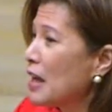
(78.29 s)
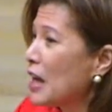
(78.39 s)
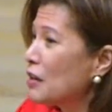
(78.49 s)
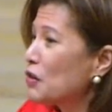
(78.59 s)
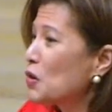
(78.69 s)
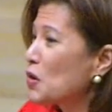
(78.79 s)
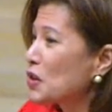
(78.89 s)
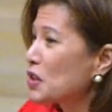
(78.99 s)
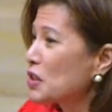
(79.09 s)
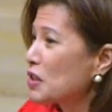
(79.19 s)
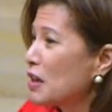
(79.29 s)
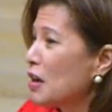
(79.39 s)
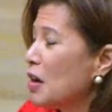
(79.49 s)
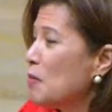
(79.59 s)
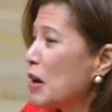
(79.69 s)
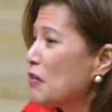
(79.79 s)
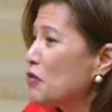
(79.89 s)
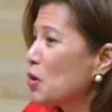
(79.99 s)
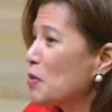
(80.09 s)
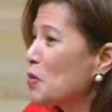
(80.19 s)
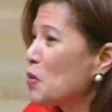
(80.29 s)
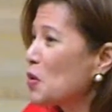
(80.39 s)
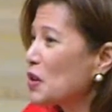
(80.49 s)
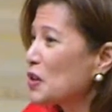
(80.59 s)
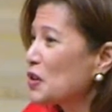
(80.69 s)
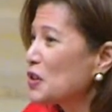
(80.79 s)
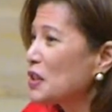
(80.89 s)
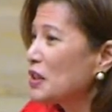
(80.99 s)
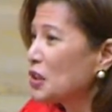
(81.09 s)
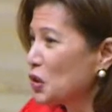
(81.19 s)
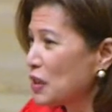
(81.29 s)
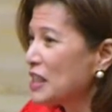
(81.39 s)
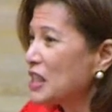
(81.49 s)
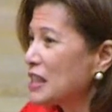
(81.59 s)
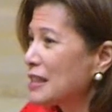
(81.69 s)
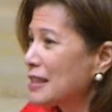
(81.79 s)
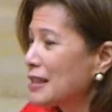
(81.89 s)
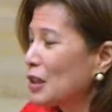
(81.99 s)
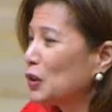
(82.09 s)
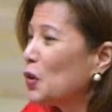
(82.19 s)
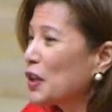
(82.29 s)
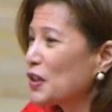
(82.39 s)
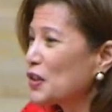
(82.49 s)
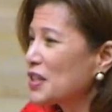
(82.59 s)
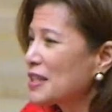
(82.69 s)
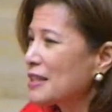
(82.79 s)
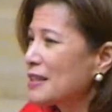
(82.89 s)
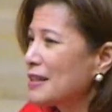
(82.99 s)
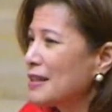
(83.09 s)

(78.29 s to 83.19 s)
and of course, my former warriors, the trenches, the lawyers,